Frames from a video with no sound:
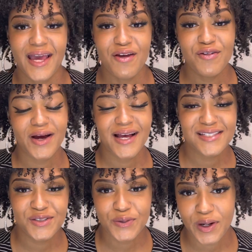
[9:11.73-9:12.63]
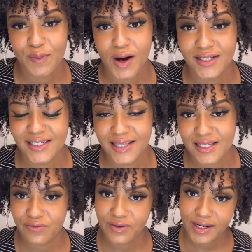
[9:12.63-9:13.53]
If you guys enjoyed watching this
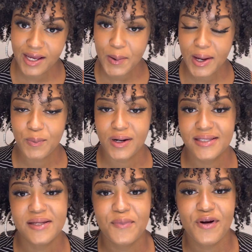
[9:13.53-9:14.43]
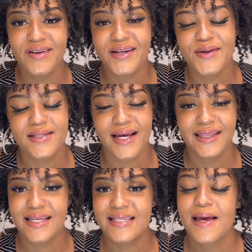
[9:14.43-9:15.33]
video and want to see more videos like
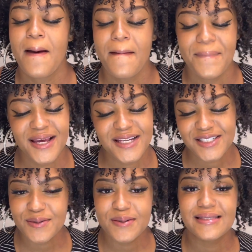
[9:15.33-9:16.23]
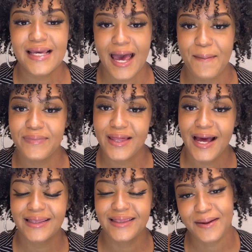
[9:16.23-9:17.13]
this, make sure you tap
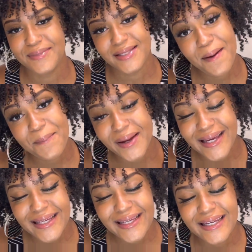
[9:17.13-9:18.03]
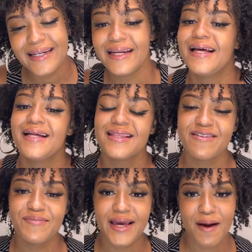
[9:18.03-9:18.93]
that thumbs up button, leave
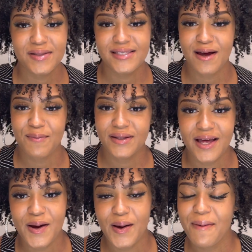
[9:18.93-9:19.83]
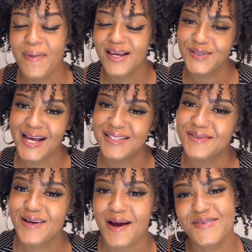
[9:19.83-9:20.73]
me comments down below, and make sure you guys
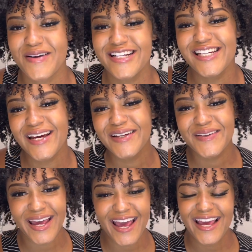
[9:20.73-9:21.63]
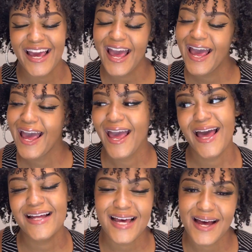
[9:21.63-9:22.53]
subscribe to my channel, okay?
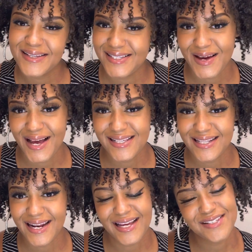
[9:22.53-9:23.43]
And I'll see you guys in the next